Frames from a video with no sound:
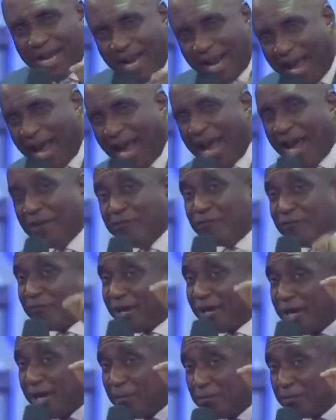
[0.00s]

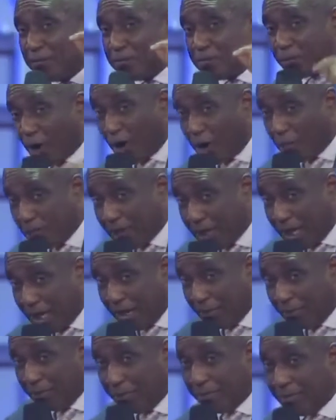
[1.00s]
Every
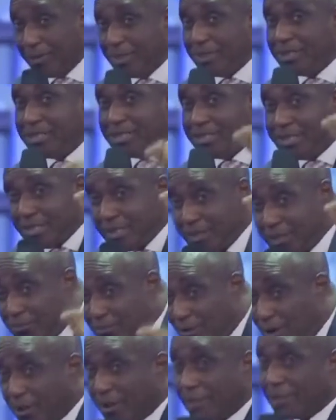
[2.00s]
problem is
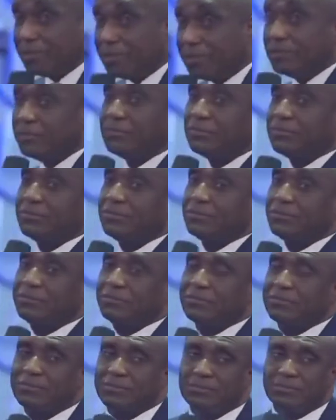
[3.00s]
money.
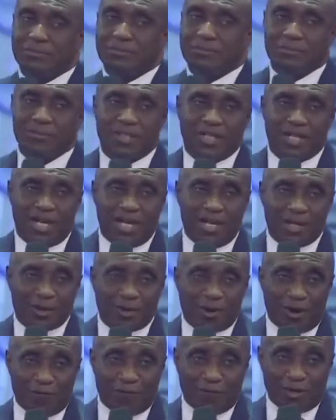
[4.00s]

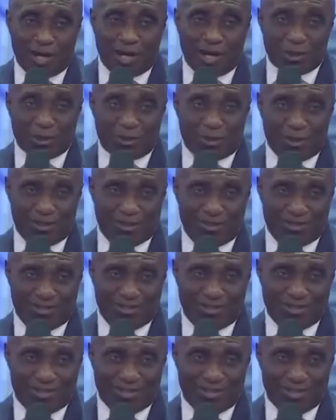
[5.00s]
And covenant children
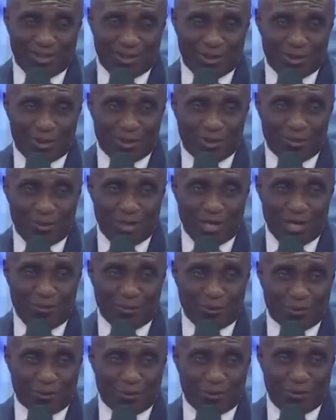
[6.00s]
should be
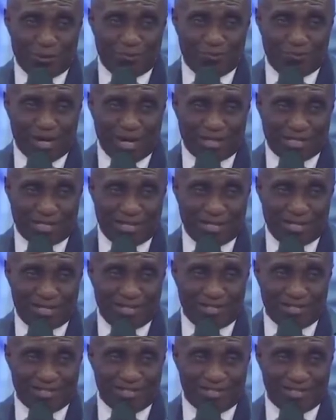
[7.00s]
able to see
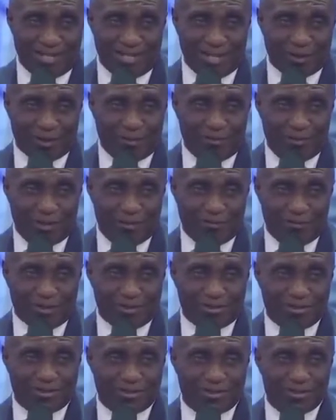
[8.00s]
brighter than
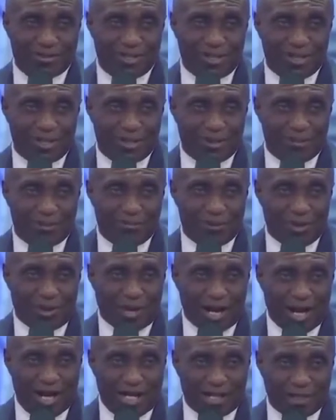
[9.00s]
unbelievers. May
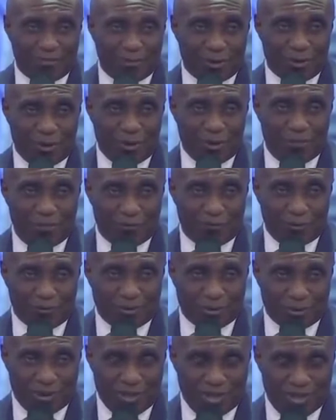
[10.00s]
your eyes be open from
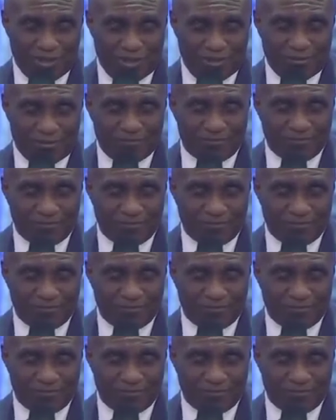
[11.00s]
today.